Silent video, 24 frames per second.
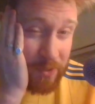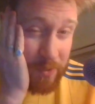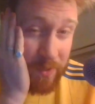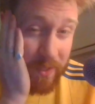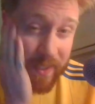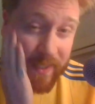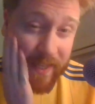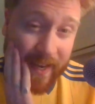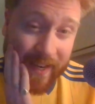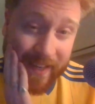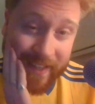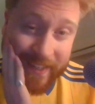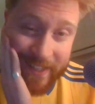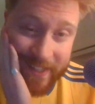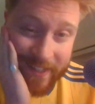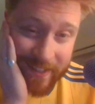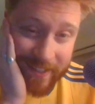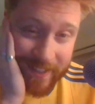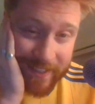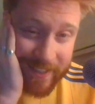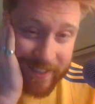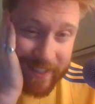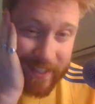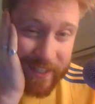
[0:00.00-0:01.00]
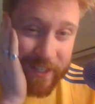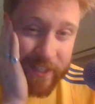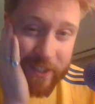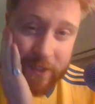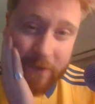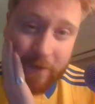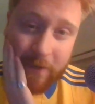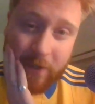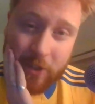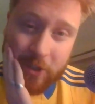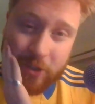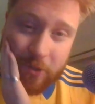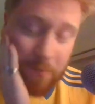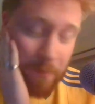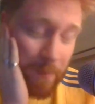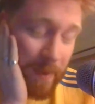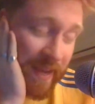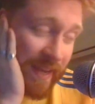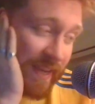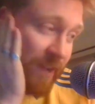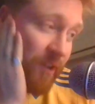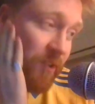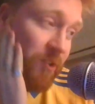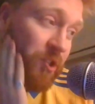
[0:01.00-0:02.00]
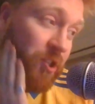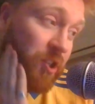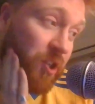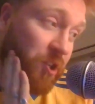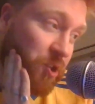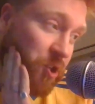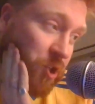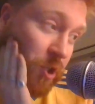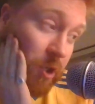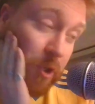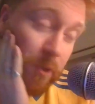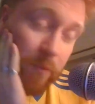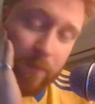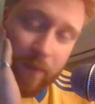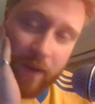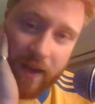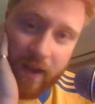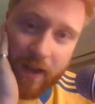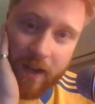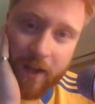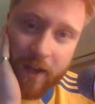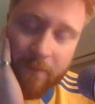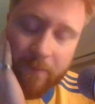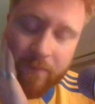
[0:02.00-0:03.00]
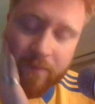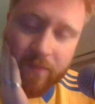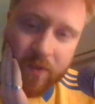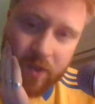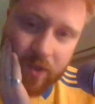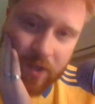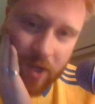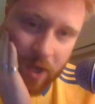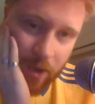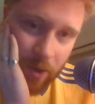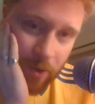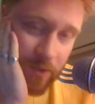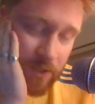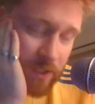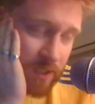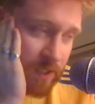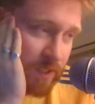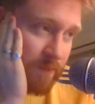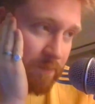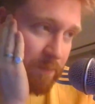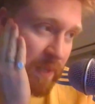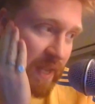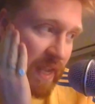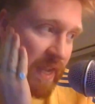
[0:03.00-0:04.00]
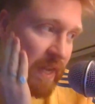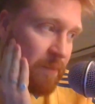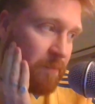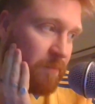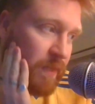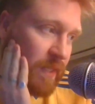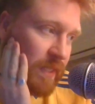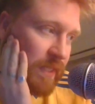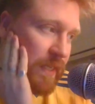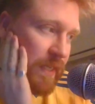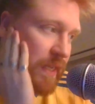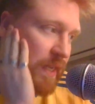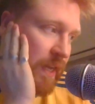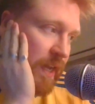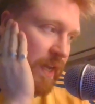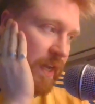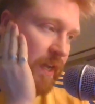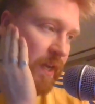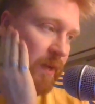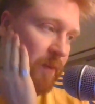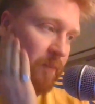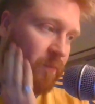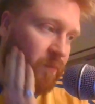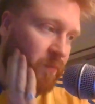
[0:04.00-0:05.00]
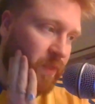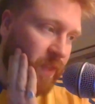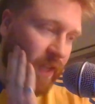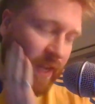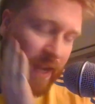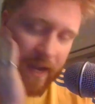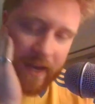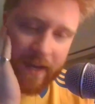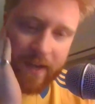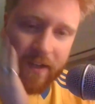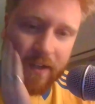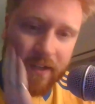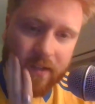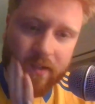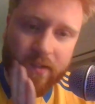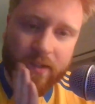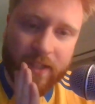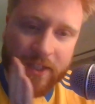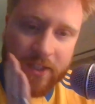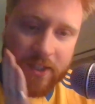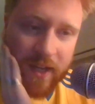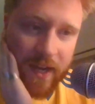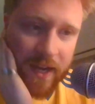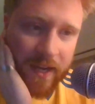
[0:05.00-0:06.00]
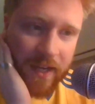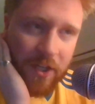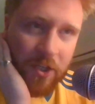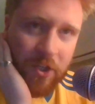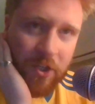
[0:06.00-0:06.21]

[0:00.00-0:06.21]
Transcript: week editing this, but it doesn't make it onto YouTube. You know who to blame. The guy that dislocated his